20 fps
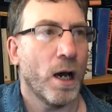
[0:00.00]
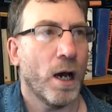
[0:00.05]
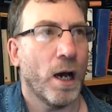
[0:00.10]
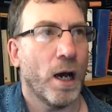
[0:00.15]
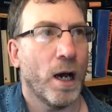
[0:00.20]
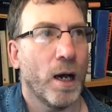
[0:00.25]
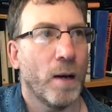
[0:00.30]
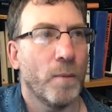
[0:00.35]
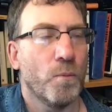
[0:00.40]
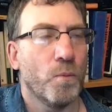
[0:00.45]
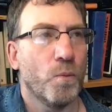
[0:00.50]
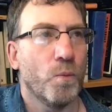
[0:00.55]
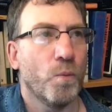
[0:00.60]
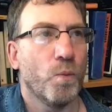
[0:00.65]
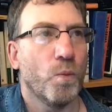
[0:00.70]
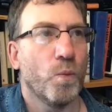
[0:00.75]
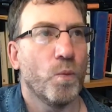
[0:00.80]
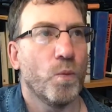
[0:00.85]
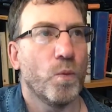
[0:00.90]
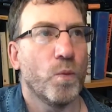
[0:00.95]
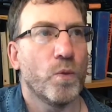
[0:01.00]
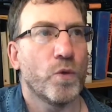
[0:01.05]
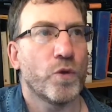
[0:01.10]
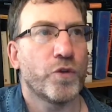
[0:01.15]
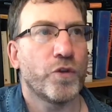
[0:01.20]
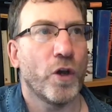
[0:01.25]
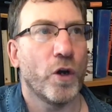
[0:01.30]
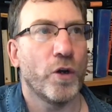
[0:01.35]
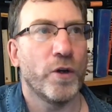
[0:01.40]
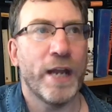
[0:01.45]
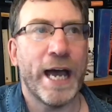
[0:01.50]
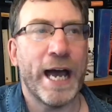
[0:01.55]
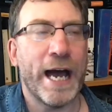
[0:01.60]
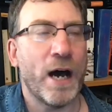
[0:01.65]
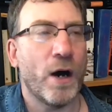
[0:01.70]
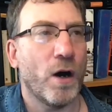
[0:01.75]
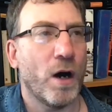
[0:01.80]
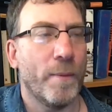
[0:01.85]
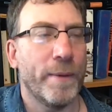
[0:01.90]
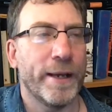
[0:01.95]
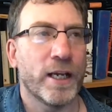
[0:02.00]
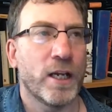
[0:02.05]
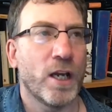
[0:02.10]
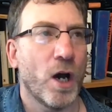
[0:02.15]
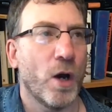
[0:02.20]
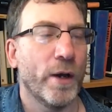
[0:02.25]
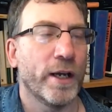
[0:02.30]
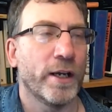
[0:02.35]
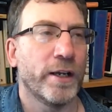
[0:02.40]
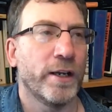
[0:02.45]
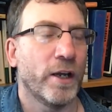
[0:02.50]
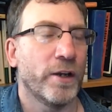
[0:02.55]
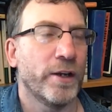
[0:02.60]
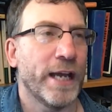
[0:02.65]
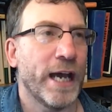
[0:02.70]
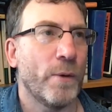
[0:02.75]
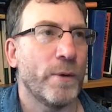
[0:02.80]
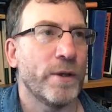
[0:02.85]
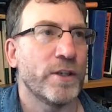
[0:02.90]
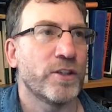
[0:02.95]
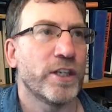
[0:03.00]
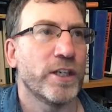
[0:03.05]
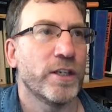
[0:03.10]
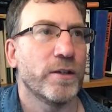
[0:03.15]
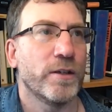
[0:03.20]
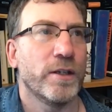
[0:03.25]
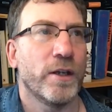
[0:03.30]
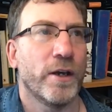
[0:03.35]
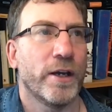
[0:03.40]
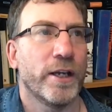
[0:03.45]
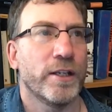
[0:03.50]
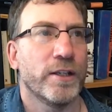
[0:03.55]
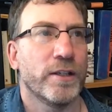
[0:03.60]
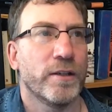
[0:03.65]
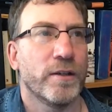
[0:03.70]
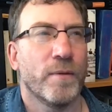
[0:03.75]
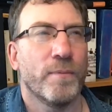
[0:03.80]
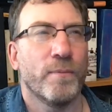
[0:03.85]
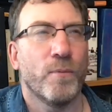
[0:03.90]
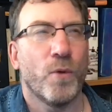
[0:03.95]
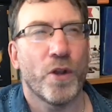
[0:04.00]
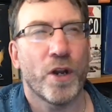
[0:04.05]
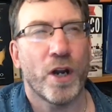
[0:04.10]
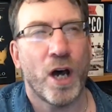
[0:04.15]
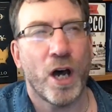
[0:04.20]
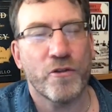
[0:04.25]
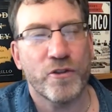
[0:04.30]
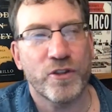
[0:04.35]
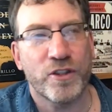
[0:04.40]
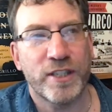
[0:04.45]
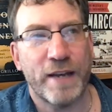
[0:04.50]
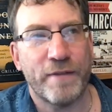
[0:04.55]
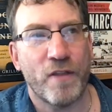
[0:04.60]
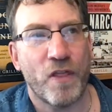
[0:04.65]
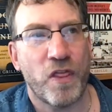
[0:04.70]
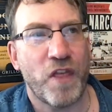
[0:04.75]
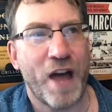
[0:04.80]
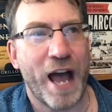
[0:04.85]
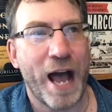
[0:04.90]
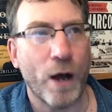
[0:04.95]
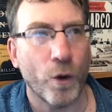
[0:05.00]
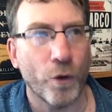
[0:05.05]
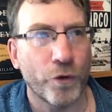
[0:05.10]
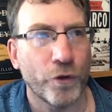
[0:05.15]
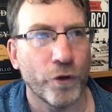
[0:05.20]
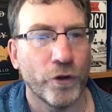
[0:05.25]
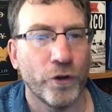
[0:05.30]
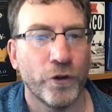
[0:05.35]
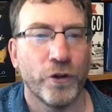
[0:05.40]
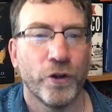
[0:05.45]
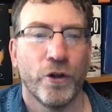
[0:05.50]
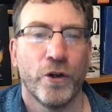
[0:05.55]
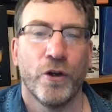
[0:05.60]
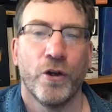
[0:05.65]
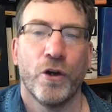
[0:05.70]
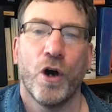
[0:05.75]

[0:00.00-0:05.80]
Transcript: So now, now we see, more than 107,000